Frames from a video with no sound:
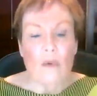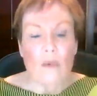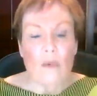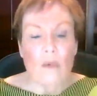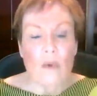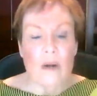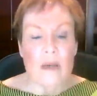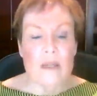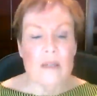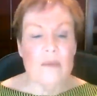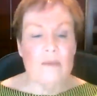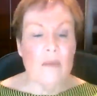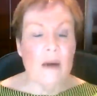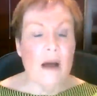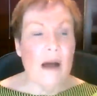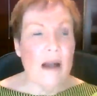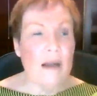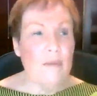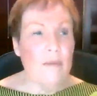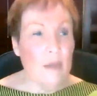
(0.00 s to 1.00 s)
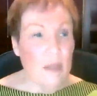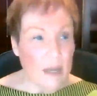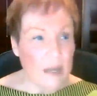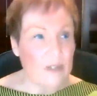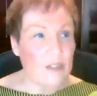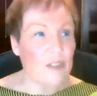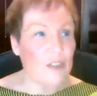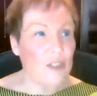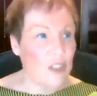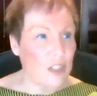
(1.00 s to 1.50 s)
was my
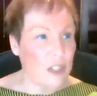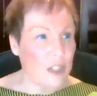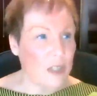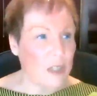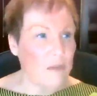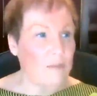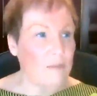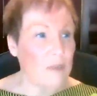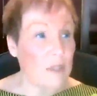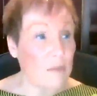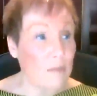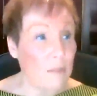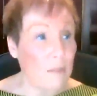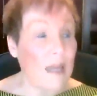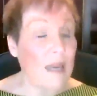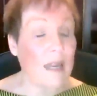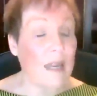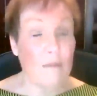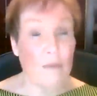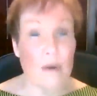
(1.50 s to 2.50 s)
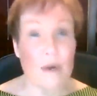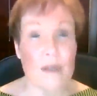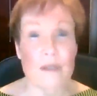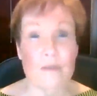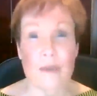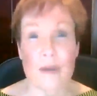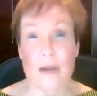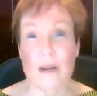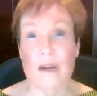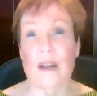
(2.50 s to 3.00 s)
relationship to money and
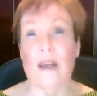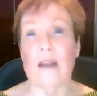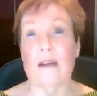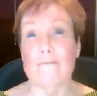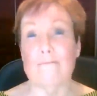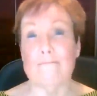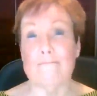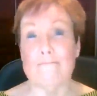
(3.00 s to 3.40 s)
prosperity,